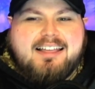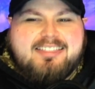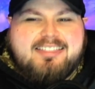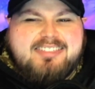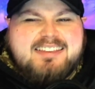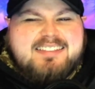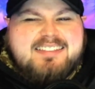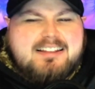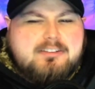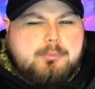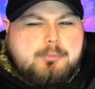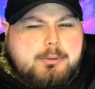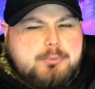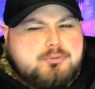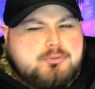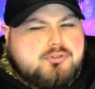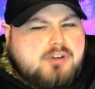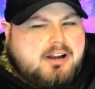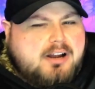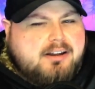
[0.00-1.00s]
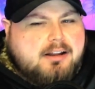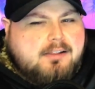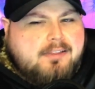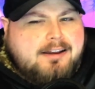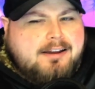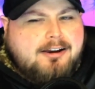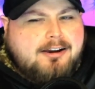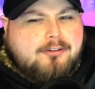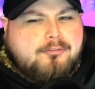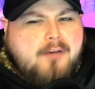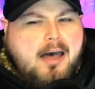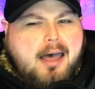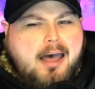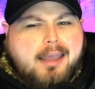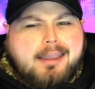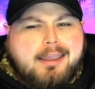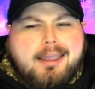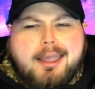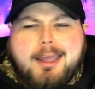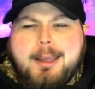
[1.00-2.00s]
I think that's what he was trying to
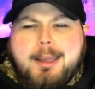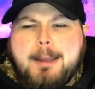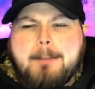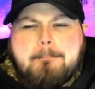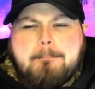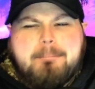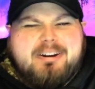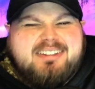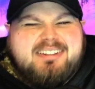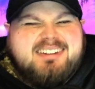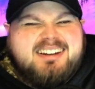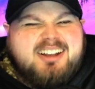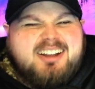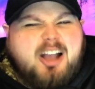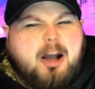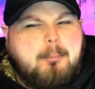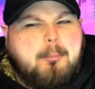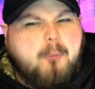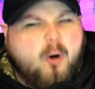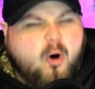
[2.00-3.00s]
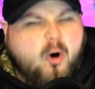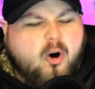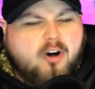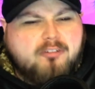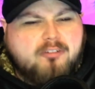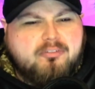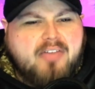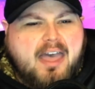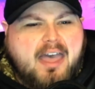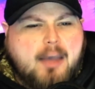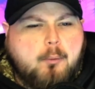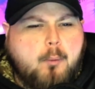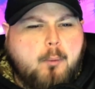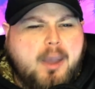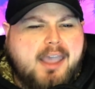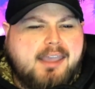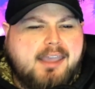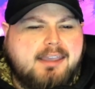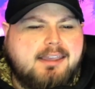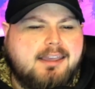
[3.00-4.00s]
clarify, but it didn't come off that
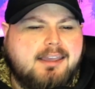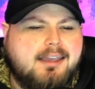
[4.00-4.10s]
way.